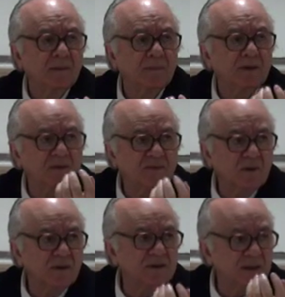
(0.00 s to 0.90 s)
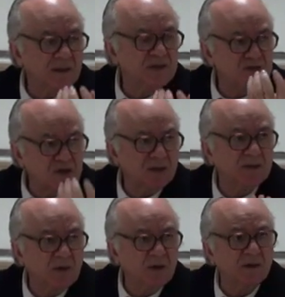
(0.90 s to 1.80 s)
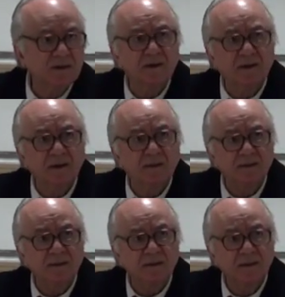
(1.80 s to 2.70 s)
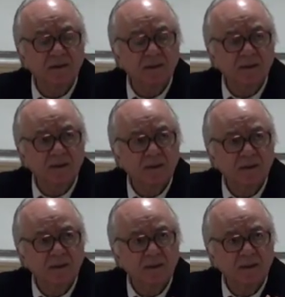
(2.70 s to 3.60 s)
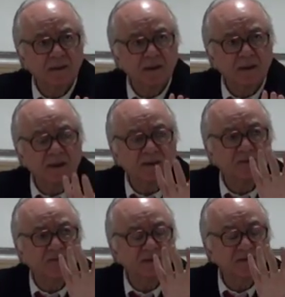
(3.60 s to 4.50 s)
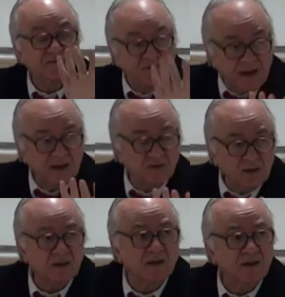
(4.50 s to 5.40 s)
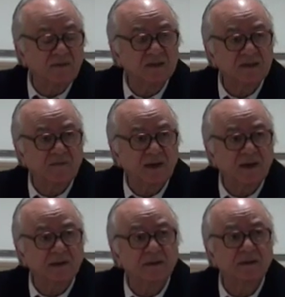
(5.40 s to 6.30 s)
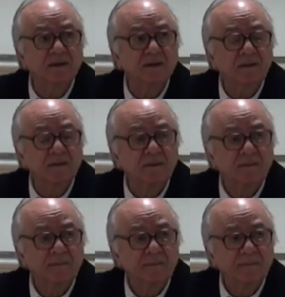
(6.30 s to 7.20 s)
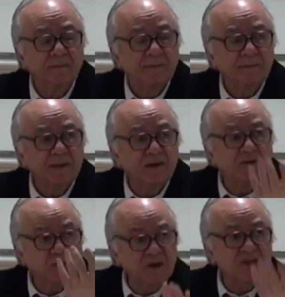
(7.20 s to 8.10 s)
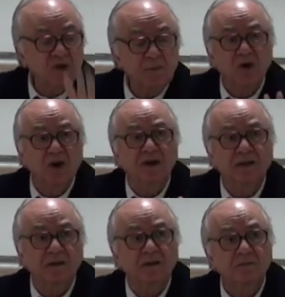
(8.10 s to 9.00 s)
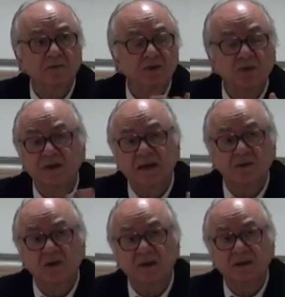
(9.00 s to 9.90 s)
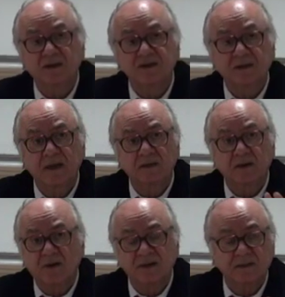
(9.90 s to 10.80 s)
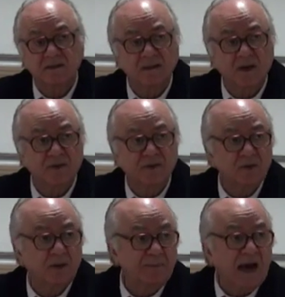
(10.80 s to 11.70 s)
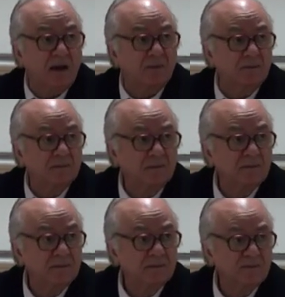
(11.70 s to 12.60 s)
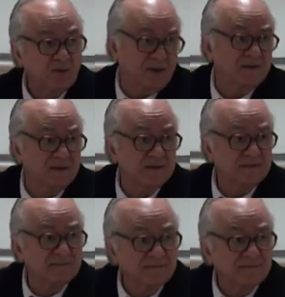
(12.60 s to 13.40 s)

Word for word: But of course, it is not a monolithic entity. And in fact, it's a very internally diversified entity. If it were so monolithic, we would not, not understand the crisis in Southern Europe now, for instance.